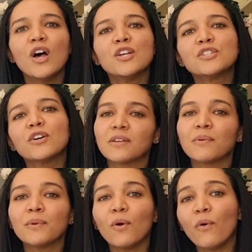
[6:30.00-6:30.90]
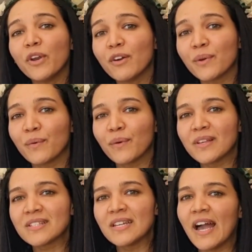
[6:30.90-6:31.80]
So it will be audio
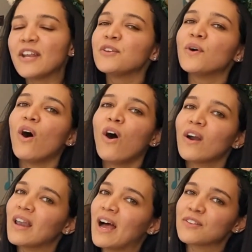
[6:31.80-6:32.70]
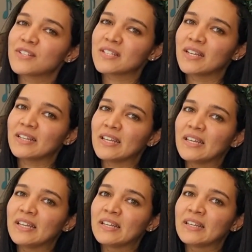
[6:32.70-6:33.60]
recordings here, and you are allowed to send
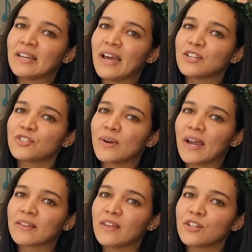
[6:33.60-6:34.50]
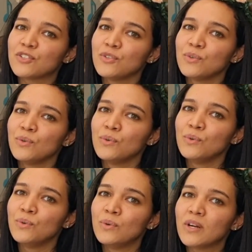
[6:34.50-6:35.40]
in a track that
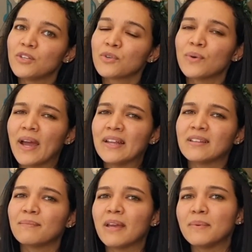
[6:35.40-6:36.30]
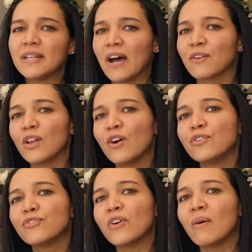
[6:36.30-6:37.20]
you create and maybe
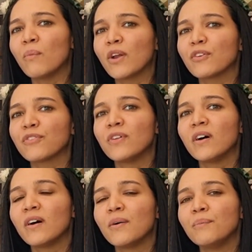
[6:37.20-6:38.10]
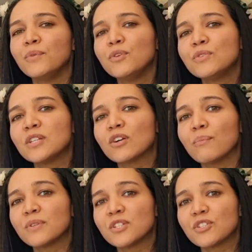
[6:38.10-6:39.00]
download from one of the music
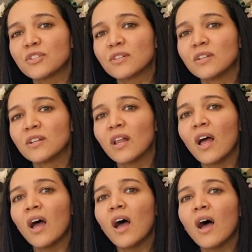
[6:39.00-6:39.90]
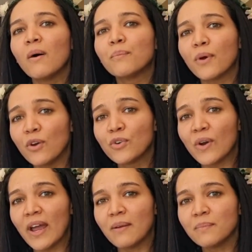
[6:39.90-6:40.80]
compositional
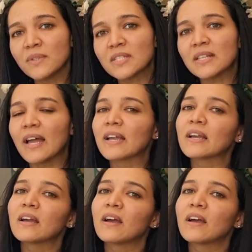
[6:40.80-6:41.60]
programs like